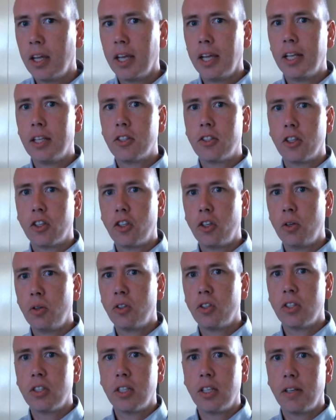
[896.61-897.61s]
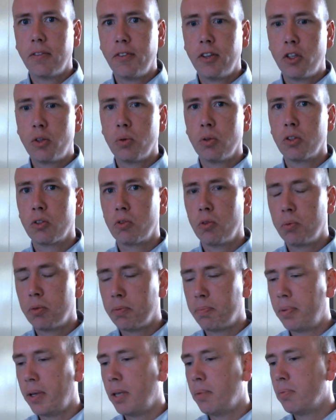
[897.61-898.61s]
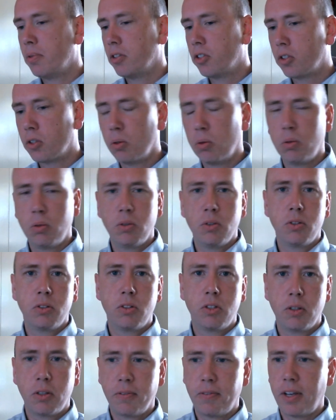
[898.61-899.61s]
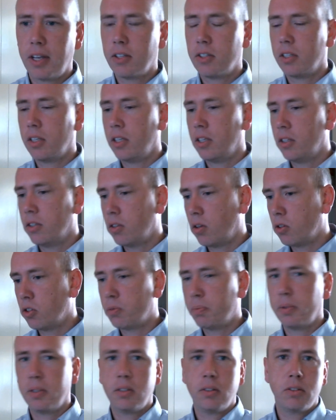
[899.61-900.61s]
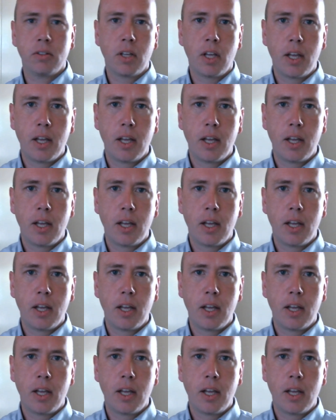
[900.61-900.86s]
institutions, individuals, groups of people, schools, universities, hospitals,